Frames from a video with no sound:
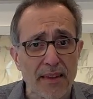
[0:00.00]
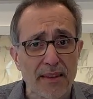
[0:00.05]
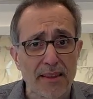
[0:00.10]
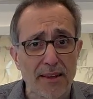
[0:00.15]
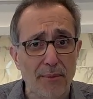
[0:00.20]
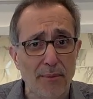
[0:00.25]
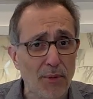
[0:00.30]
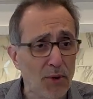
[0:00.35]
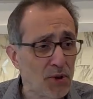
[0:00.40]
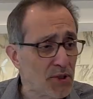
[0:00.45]

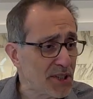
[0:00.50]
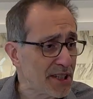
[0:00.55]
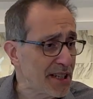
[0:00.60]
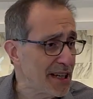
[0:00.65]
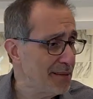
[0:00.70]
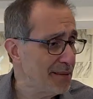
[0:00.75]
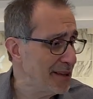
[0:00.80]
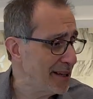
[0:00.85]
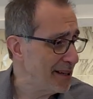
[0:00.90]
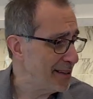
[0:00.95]
the most
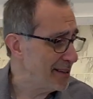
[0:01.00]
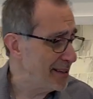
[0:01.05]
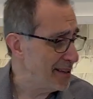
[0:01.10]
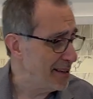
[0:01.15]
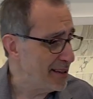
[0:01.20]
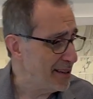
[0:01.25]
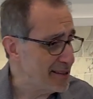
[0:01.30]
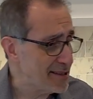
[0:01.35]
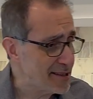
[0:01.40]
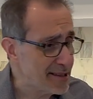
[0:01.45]
time that it
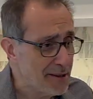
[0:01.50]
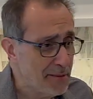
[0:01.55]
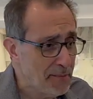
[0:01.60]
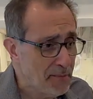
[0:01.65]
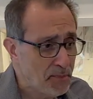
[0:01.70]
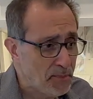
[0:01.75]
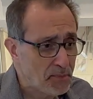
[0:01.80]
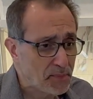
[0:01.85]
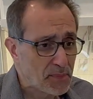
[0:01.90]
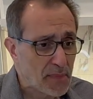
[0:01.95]
takes
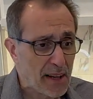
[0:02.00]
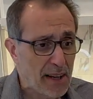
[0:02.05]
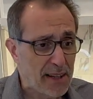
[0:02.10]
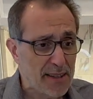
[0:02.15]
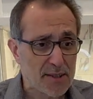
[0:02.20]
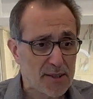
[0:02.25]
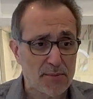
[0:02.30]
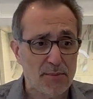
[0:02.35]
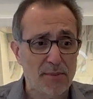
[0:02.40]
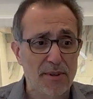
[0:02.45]

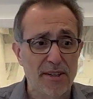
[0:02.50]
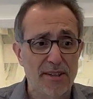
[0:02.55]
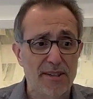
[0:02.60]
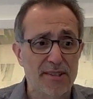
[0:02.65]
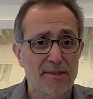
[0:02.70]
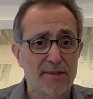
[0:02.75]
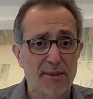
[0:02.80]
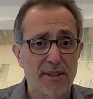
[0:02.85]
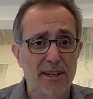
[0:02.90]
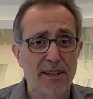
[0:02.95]
is
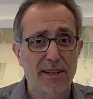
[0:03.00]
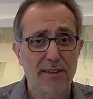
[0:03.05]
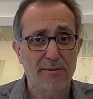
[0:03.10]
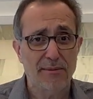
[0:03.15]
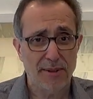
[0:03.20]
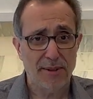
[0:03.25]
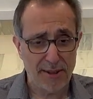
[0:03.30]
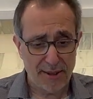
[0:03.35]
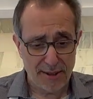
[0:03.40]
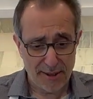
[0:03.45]
really
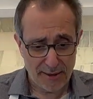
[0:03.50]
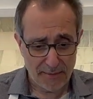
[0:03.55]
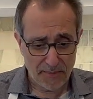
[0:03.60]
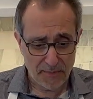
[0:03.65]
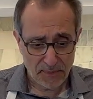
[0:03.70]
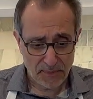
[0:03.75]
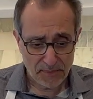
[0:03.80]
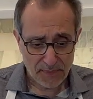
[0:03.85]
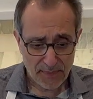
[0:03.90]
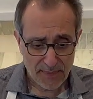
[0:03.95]

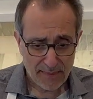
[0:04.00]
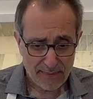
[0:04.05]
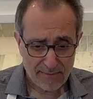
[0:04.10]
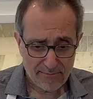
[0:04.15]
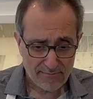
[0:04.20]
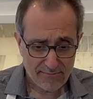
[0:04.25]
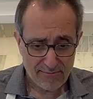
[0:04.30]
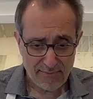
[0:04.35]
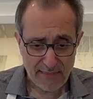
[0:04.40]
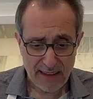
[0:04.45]

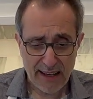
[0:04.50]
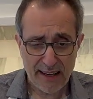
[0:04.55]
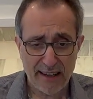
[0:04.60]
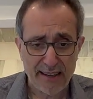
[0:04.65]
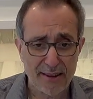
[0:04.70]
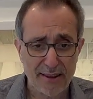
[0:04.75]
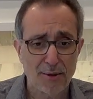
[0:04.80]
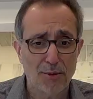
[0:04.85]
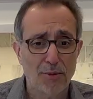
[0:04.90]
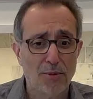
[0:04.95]

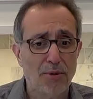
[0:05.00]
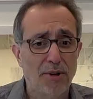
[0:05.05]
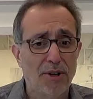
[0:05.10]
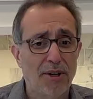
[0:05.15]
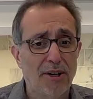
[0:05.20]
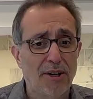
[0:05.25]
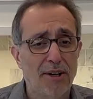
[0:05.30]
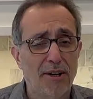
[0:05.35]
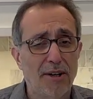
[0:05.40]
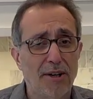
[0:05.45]
getting the
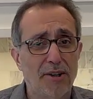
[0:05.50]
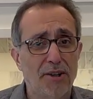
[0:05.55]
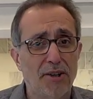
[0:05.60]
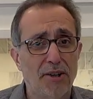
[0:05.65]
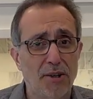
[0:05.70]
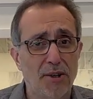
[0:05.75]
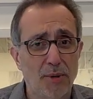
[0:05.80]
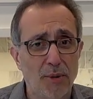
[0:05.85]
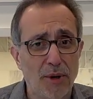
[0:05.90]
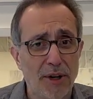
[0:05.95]

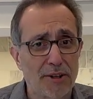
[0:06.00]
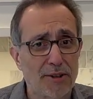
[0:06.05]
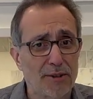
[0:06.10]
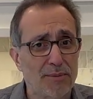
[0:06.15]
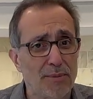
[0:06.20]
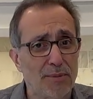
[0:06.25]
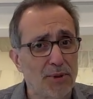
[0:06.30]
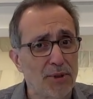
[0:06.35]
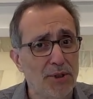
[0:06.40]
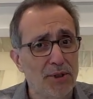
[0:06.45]
water
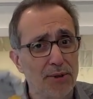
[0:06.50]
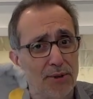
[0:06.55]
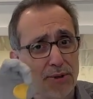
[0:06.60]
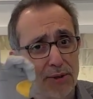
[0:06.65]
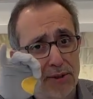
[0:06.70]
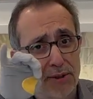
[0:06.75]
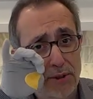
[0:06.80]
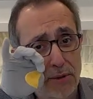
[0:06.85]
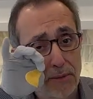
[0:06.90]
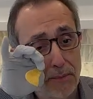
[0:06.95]

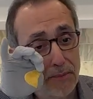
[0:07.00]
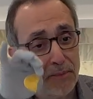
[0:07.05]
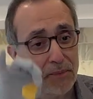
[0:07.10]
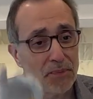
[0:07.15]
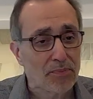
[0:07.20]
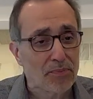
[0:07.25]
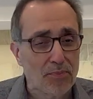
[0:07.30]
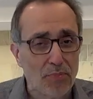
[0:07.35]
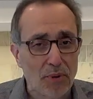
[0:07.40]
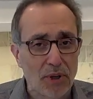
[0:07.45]
boiled,
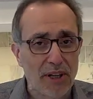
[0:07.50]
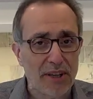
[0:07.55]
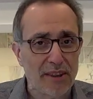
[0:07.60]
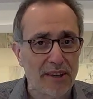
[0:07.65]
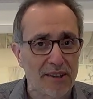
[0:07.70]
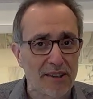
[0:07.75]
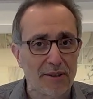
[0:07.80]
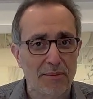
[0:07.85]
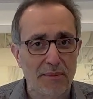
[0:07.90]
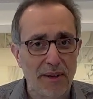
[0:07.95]
putting
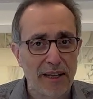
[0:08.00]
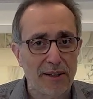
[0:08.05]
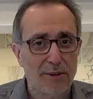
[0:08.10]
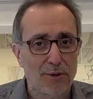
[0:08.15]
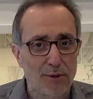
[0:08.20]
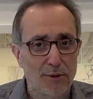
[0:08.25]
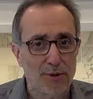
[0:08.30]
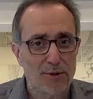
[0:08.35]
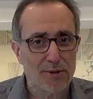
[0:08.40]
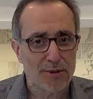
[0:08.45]
the
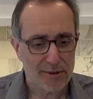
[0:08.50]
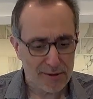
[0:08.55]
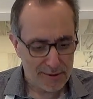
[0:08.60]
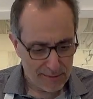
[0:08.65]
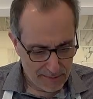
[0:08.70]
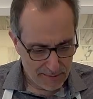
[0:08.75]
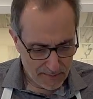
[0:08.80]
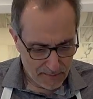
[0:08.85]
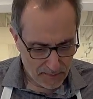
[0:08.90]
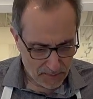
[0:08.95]
tomatoes,
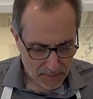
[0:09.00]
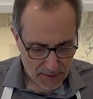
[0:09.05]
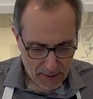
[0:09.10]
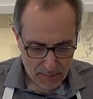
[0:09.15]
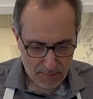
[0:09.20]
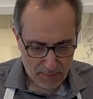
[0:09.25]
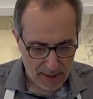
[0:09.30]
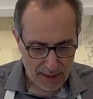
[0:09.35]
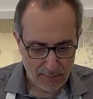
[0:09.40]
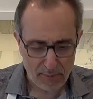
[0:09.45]

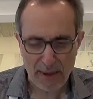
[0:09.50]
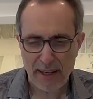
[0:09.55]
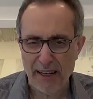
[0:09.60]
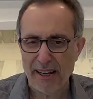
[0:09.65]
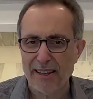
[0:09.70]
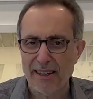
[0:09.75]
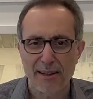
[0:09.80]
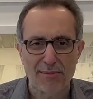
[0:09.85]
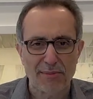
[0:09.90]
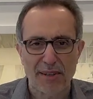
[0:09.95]

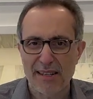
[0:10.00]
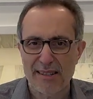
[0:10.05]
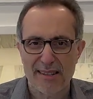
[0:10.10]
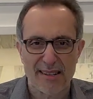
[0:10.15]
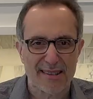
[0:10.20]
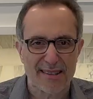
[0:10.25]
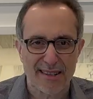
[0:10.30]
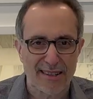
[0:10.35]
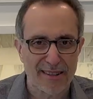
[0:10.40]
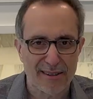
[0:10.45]
peeling them takes a
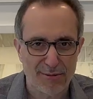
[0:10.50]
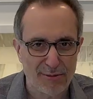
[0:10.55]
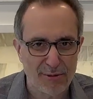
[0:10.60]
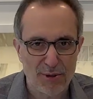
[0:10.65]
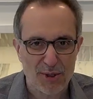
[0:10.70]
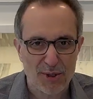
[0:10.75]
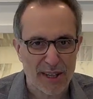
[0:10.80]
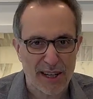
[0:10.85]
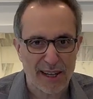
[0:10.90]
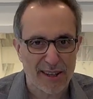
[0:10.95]
few
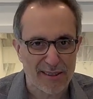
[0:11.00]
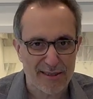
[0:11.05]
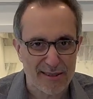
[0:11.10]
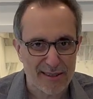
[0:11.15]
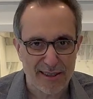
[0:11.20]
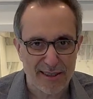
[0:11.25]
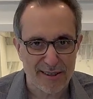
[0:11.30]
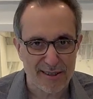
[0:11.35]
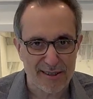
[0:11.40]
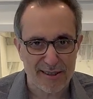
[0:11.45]
seconds
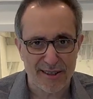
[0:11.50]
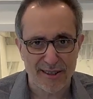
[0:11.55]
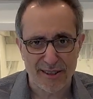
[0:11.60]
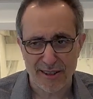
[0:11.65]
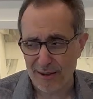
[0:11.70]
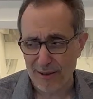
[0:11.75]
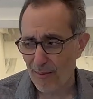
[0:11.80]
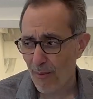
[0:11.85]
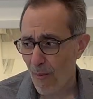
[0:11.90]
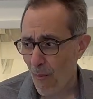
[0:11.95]
and it's
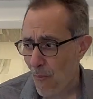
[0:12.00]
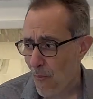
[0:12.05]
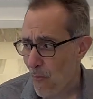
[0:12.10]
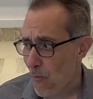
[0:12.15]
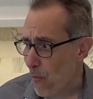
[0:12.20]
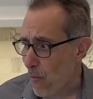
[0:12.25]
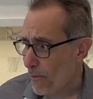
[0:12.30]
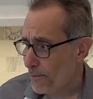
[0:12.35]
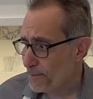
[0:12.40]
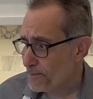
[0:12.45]
done.
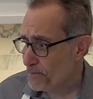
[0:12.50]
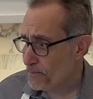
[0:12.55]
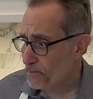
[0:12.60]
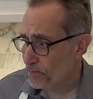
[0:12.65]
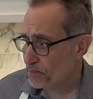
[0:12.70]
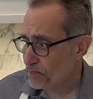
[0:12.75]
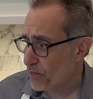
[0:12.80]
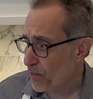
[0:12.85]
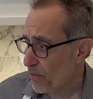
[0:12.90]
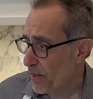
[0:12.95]

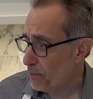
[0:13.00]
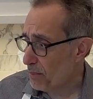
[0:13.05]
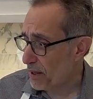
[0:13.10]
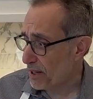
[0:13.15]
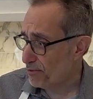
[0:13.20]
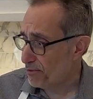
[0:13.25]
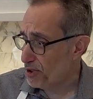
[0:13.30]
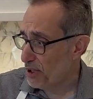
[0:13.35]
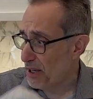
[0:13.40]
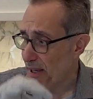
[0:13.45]
But
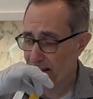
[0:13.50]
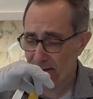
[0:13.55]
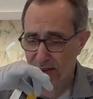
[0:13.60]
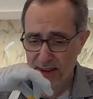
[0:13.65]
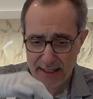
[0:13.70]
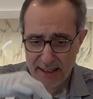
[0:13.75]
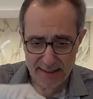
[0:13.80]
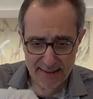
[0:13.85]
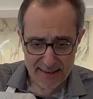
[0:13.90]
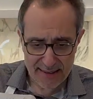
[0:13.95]
if you have
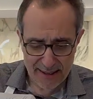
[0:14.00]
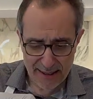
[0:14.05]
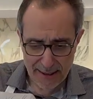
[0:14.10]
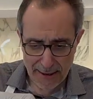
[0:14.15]
that